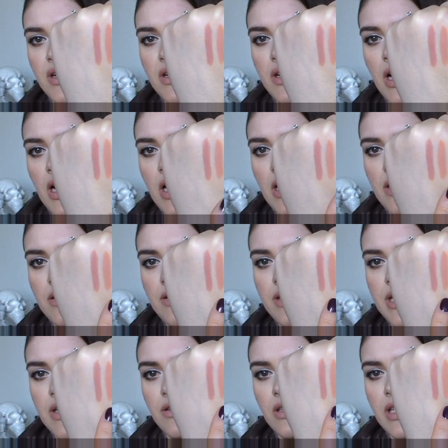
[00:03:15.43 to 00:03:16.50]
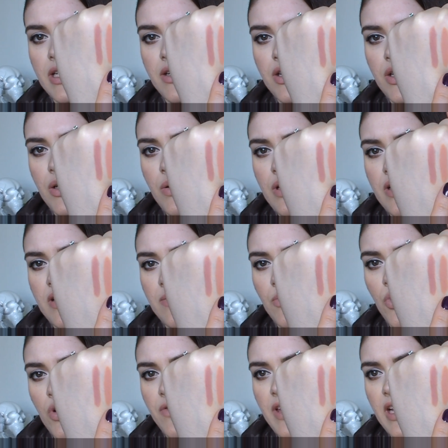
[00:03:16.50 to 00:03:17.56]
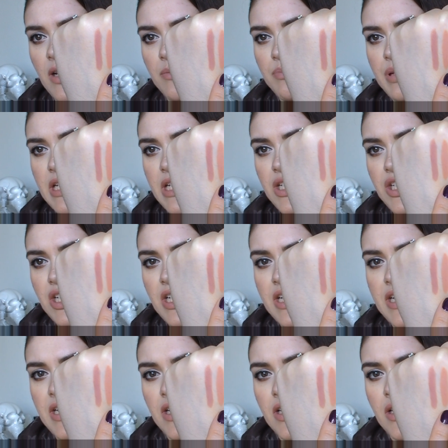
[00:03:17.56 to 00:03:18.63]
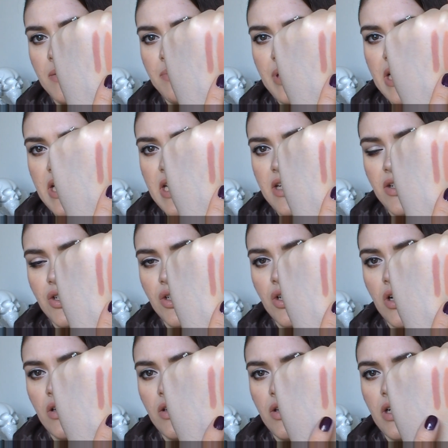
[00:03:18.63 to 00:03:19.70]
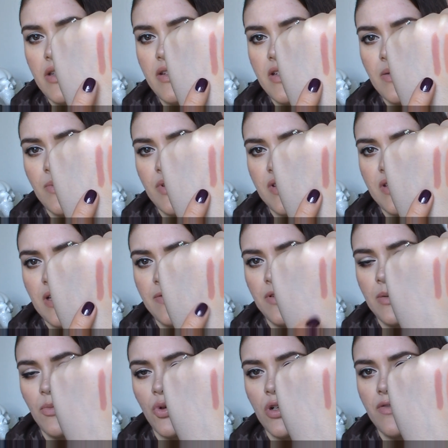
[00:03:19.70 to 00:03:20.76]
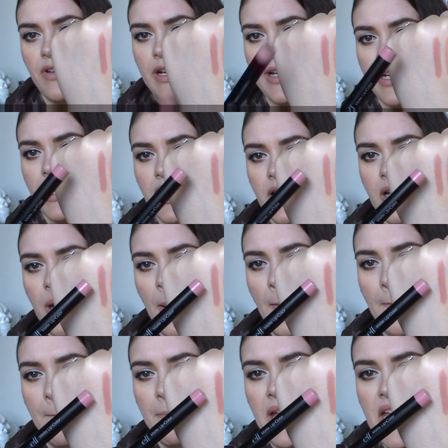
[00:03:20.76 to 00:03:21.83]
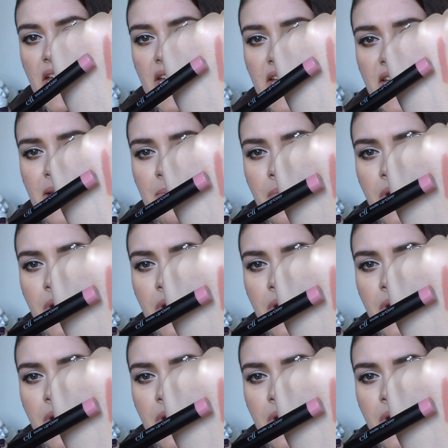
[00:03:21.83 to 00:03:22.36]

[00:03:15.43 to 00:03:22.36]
to uh, Nearly Nude, it's more of like a peachy, pinkish color. And this one's definitely more of a pinky